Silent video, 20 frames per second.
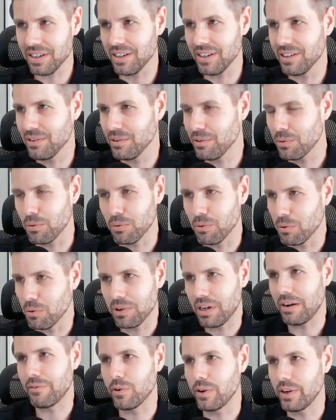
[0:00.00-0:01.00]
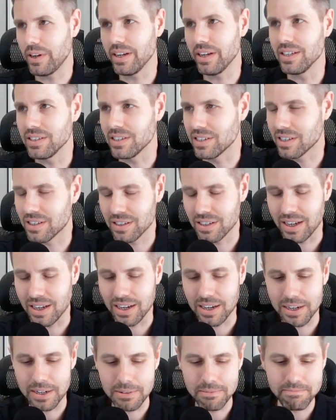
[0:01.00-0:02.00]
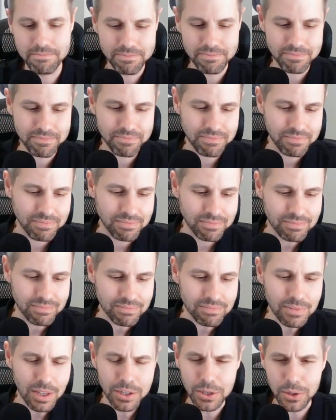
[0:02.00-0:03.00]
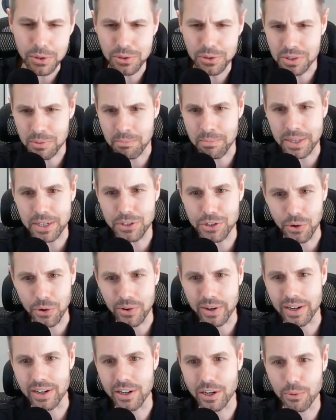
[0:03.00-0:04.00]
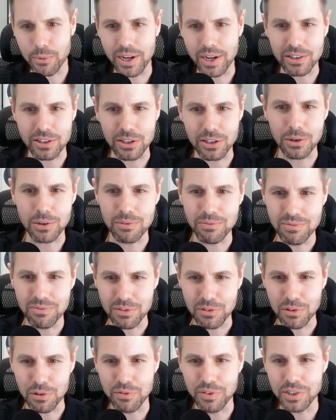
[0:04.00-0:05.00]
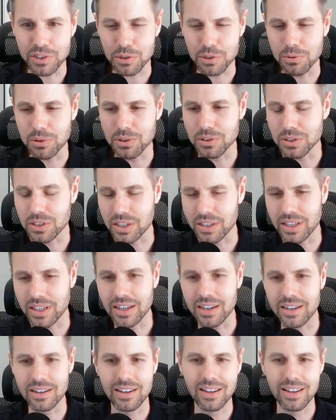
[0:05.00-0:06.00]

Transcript: whatever it is. You're using Midjourney to create their visuals and then